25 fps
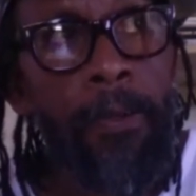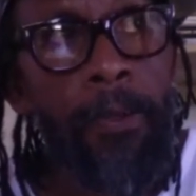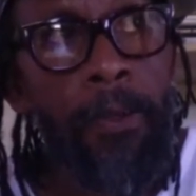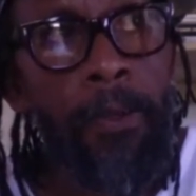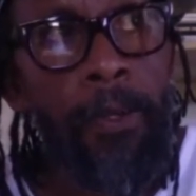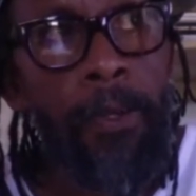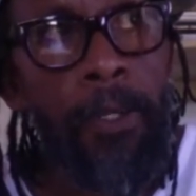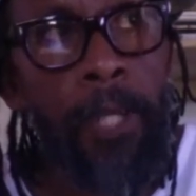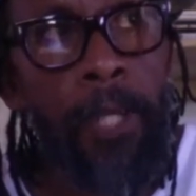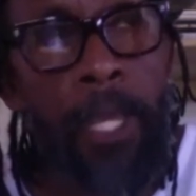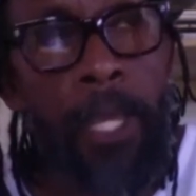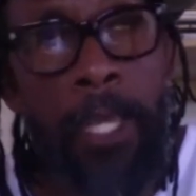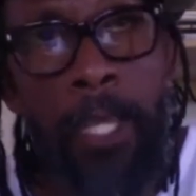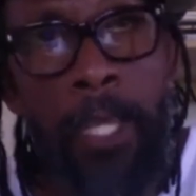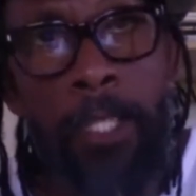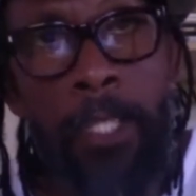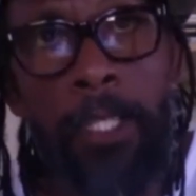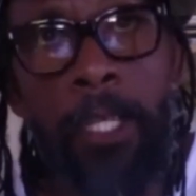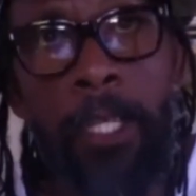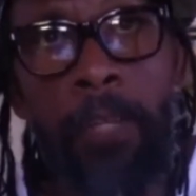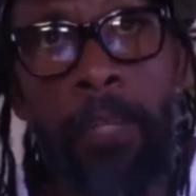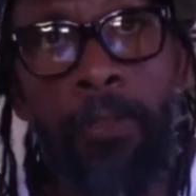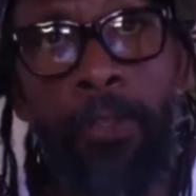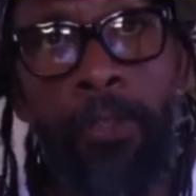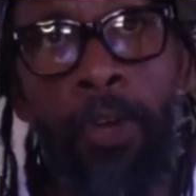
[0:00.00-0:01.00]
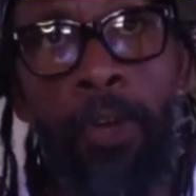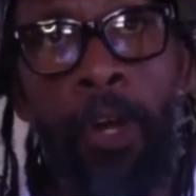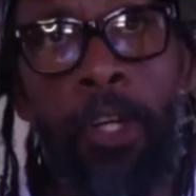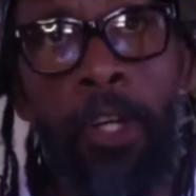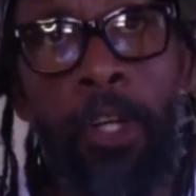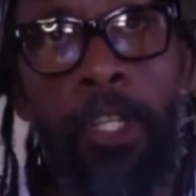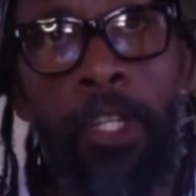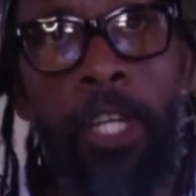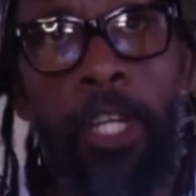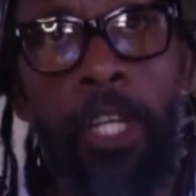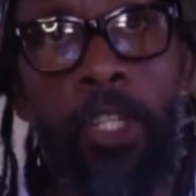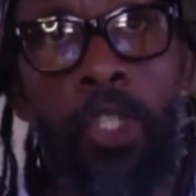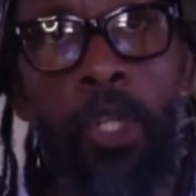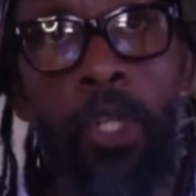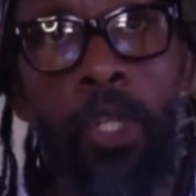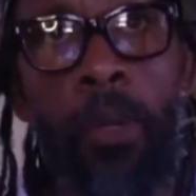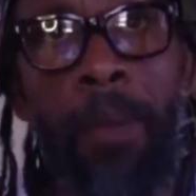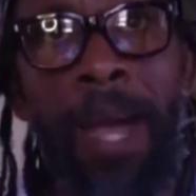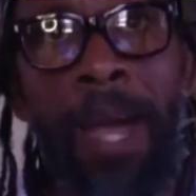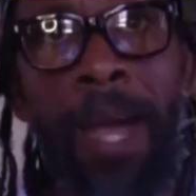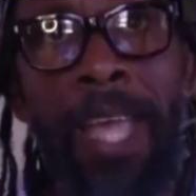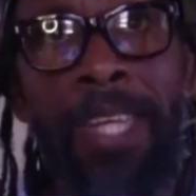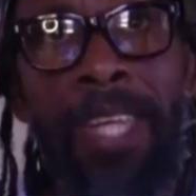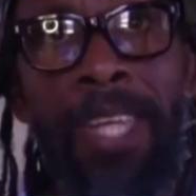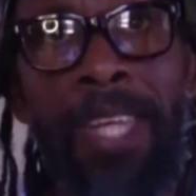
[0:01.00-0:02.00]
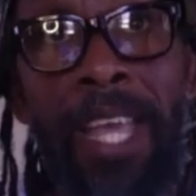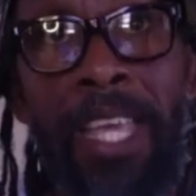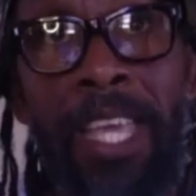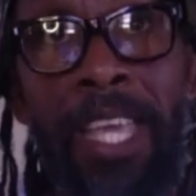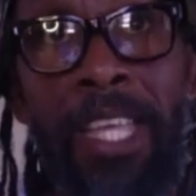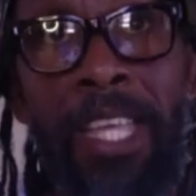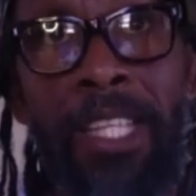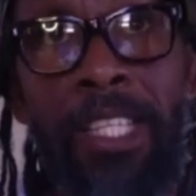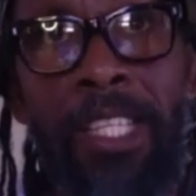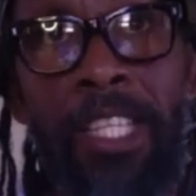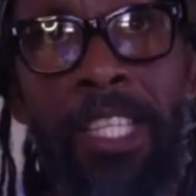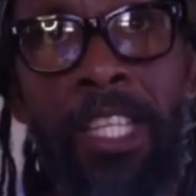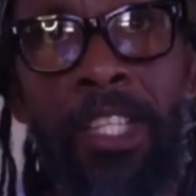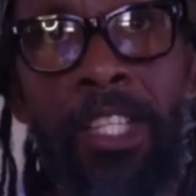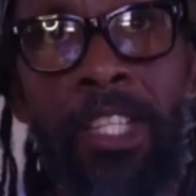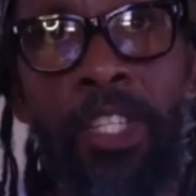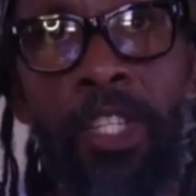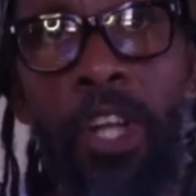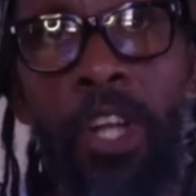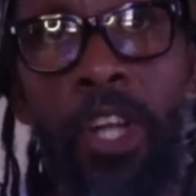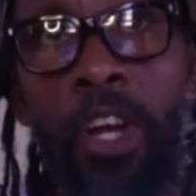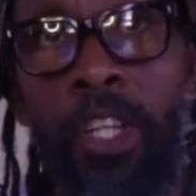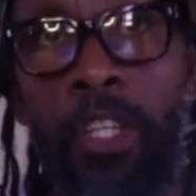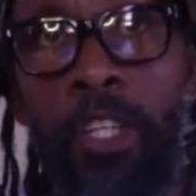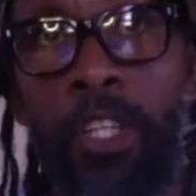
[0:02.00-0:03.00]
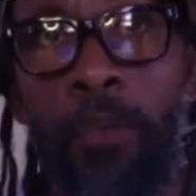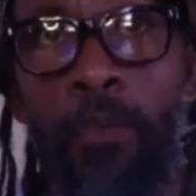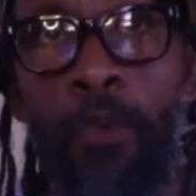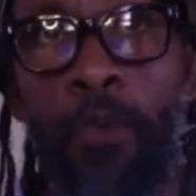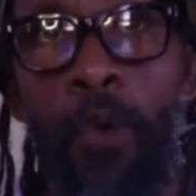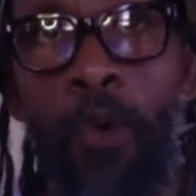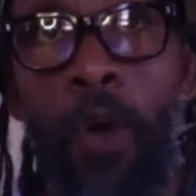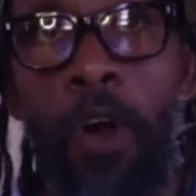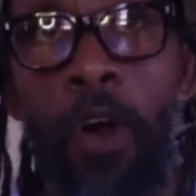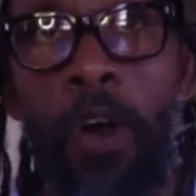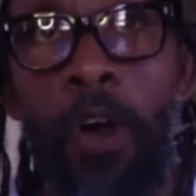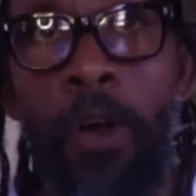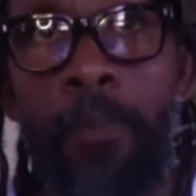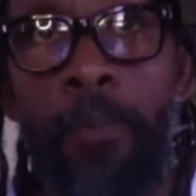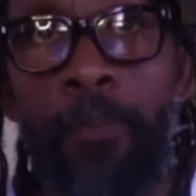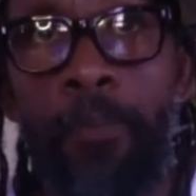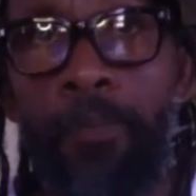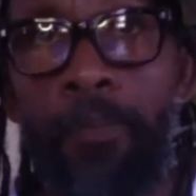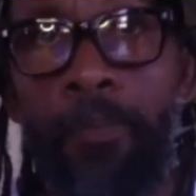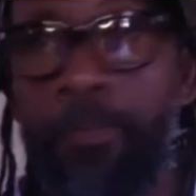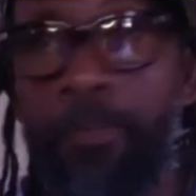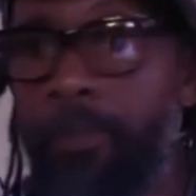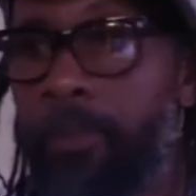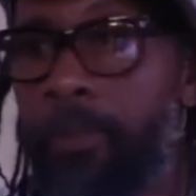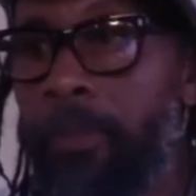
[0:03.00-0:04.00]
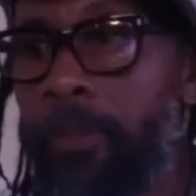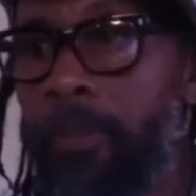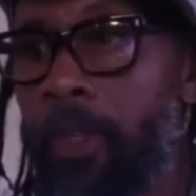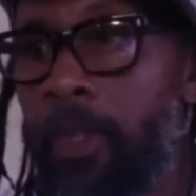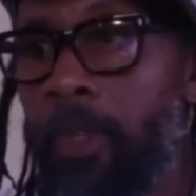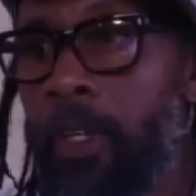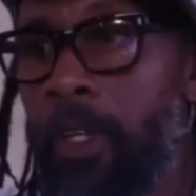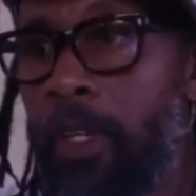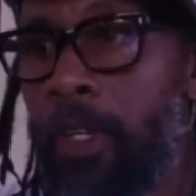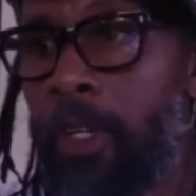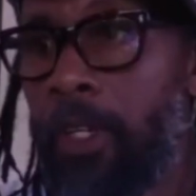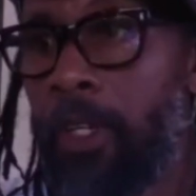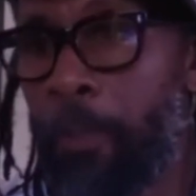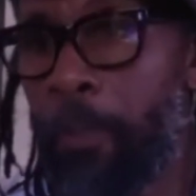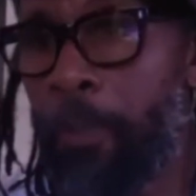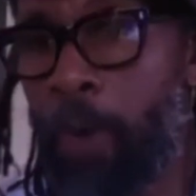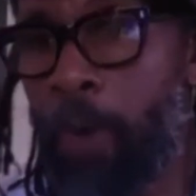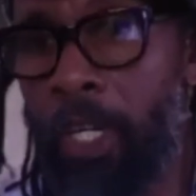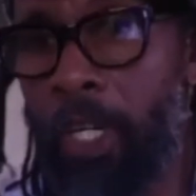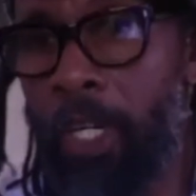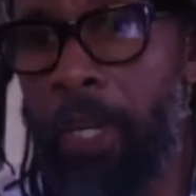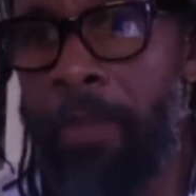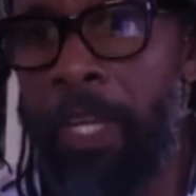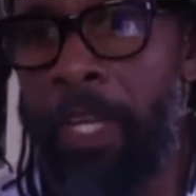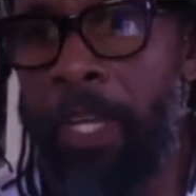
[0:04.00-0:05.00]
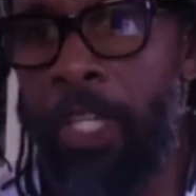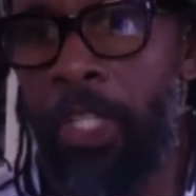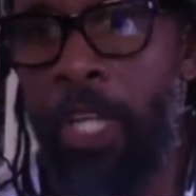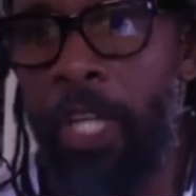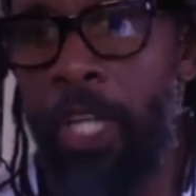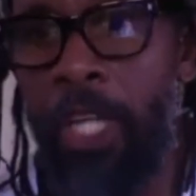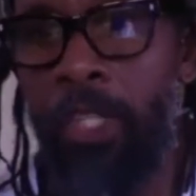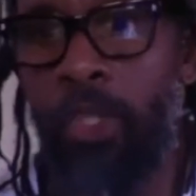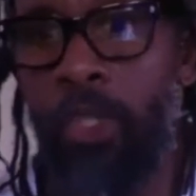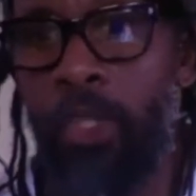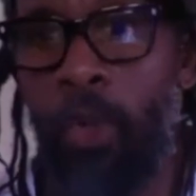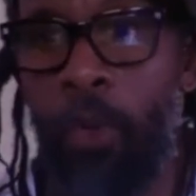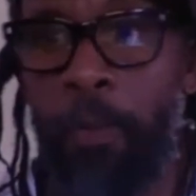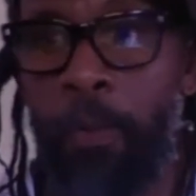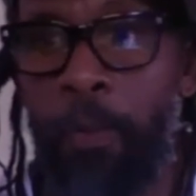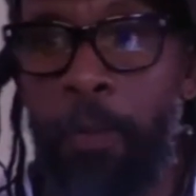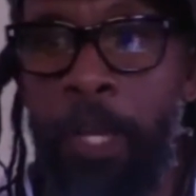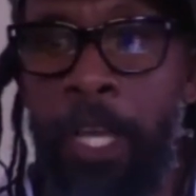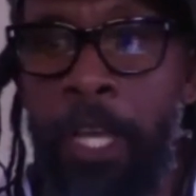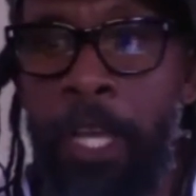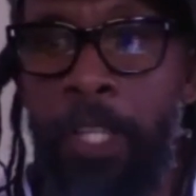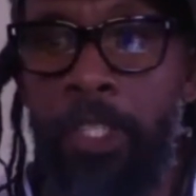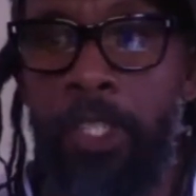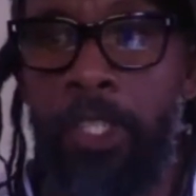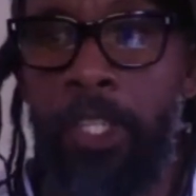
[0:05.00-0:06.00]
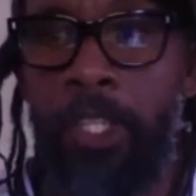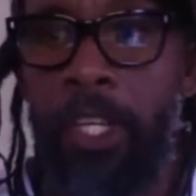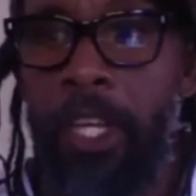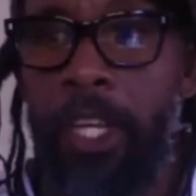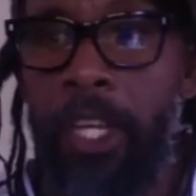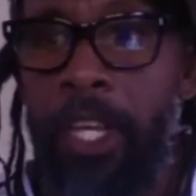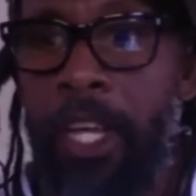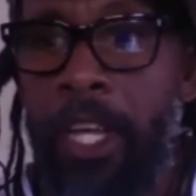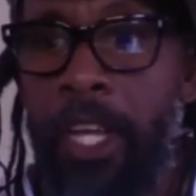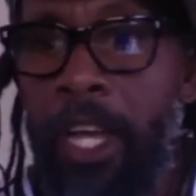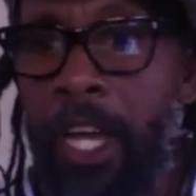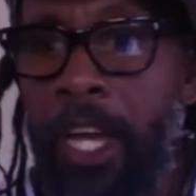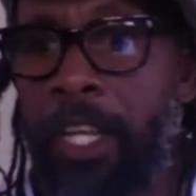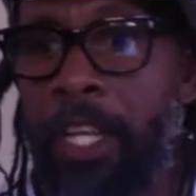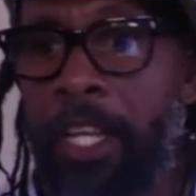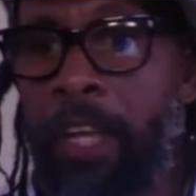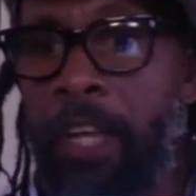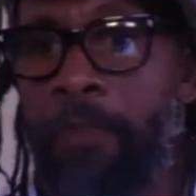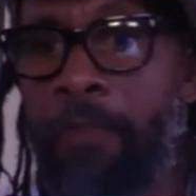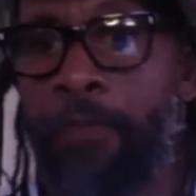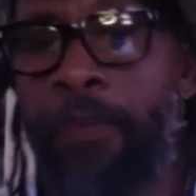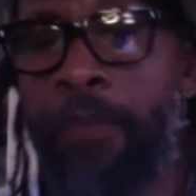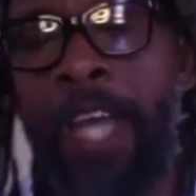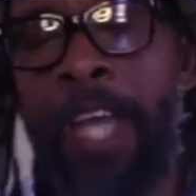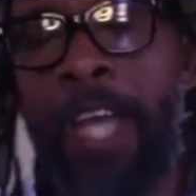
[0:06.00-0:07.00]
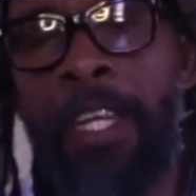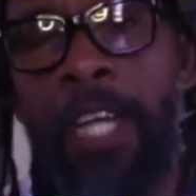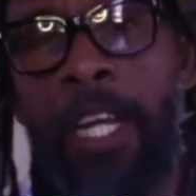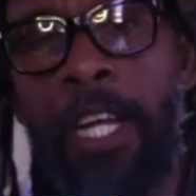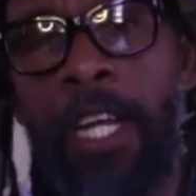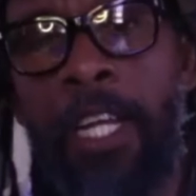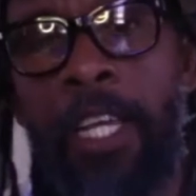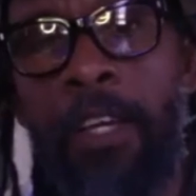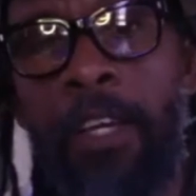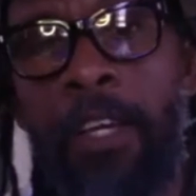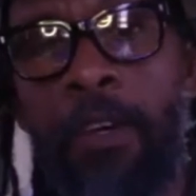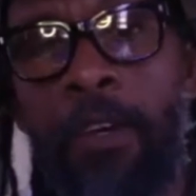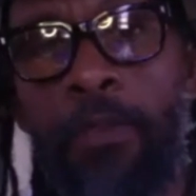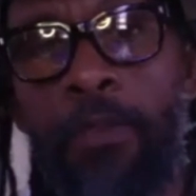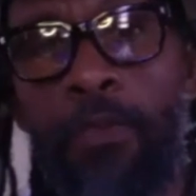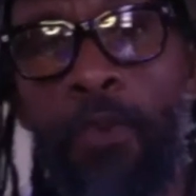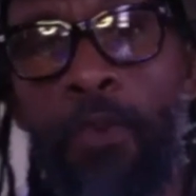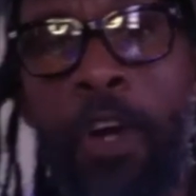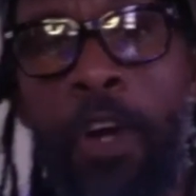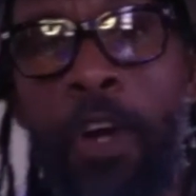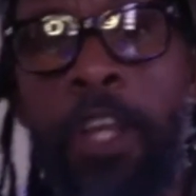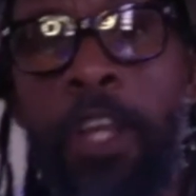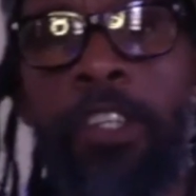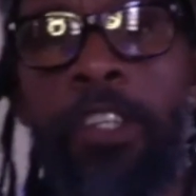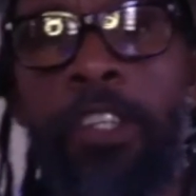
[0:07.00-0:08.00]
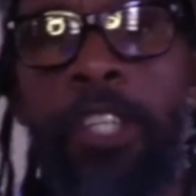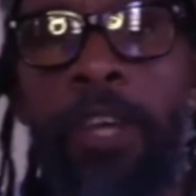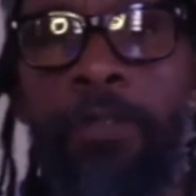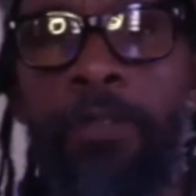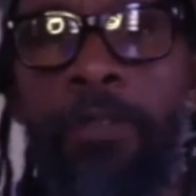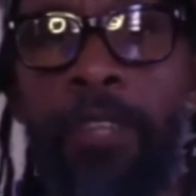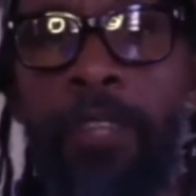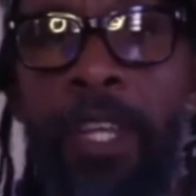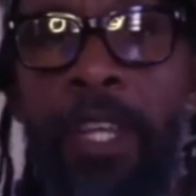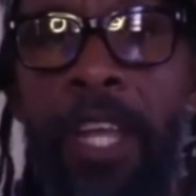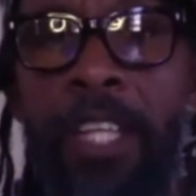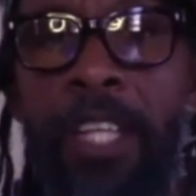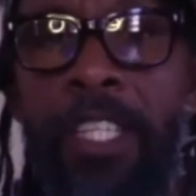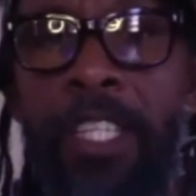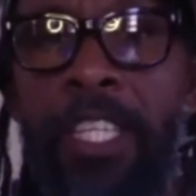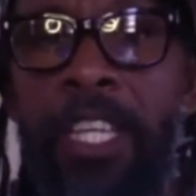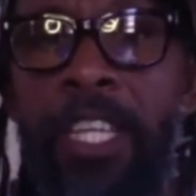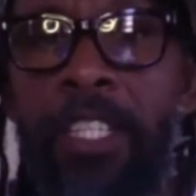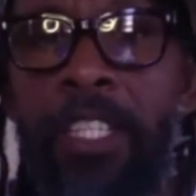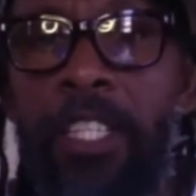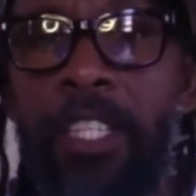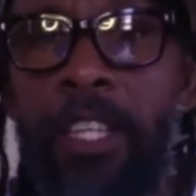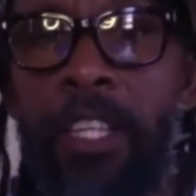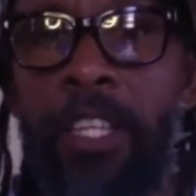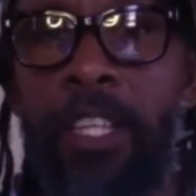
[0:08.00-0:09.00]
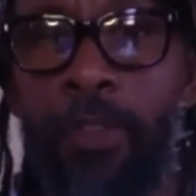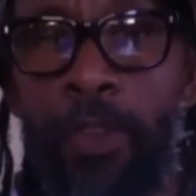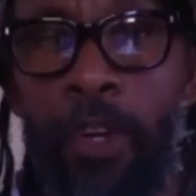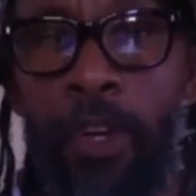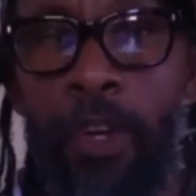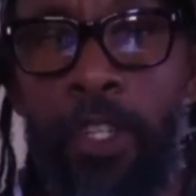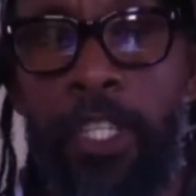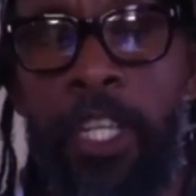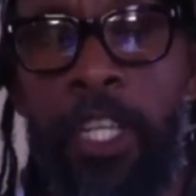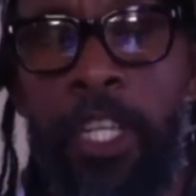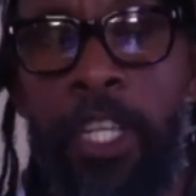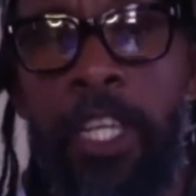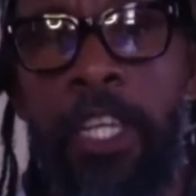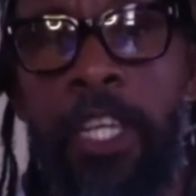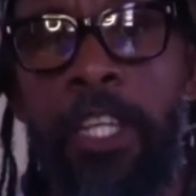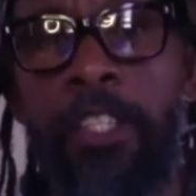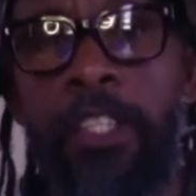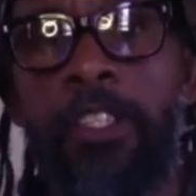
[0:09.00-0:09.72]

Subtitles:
1830s. So by 1834, the proclamation took place. And then finally, 4 years after that, 1838,